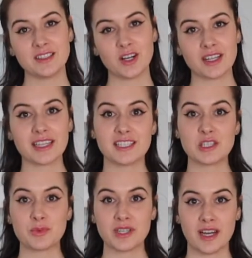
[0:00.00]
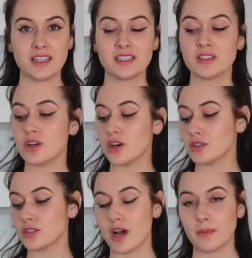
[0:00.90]
garlic, and spring onions are
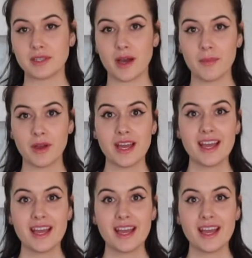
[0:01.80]
all chopped up,